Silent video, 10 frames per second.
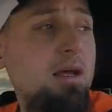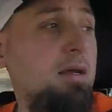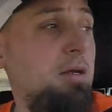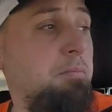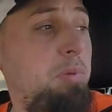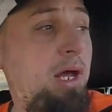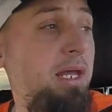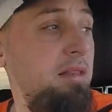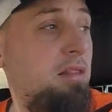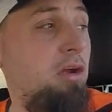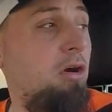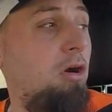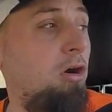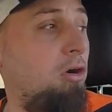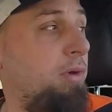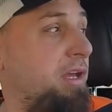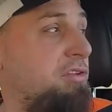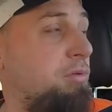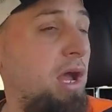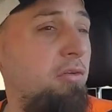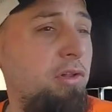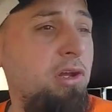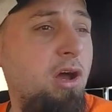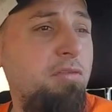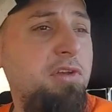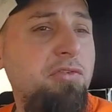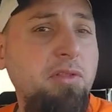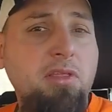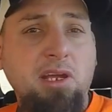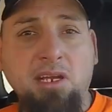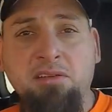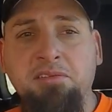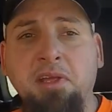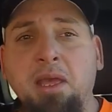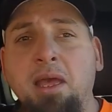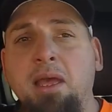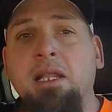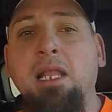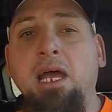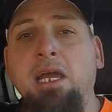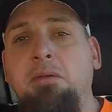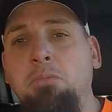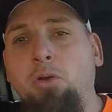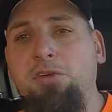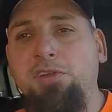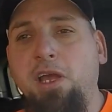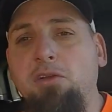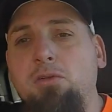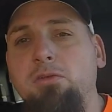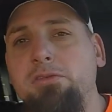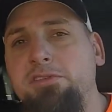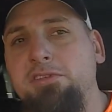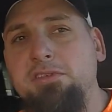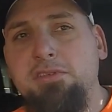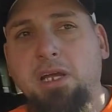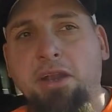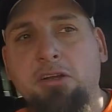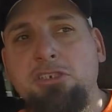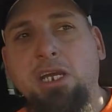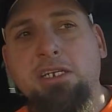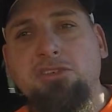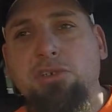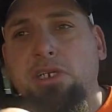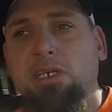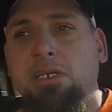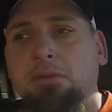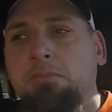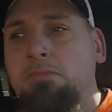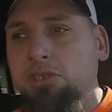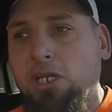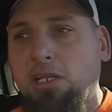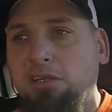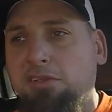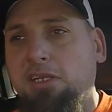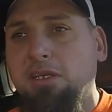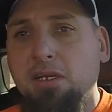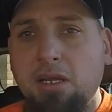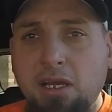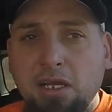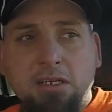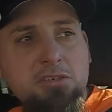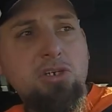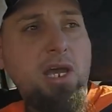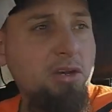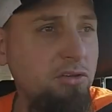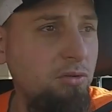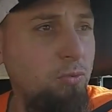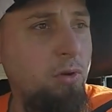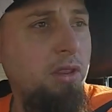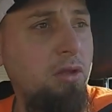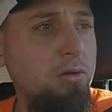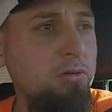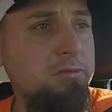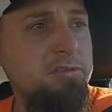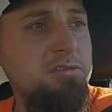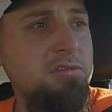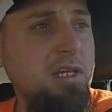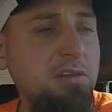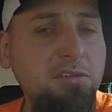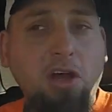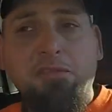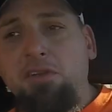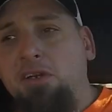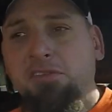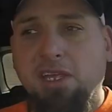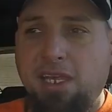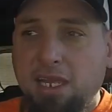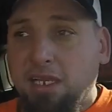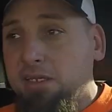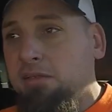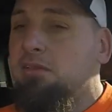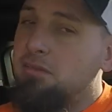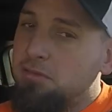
But they are always raffling off different things like motorcycles. I know Shade Tree and Shay Lisi try to do one of those as often as they can.